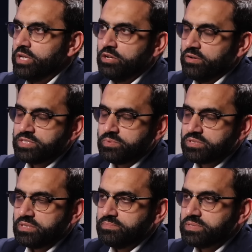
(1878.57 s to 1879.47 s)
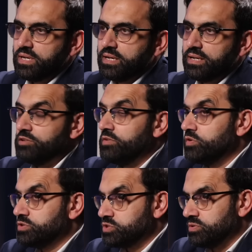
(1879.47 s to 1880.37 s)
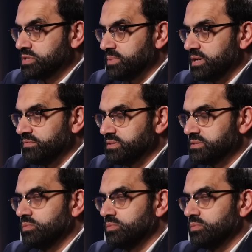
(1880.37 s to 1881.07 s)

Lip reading: know as Muslims that, and you've always talked about this,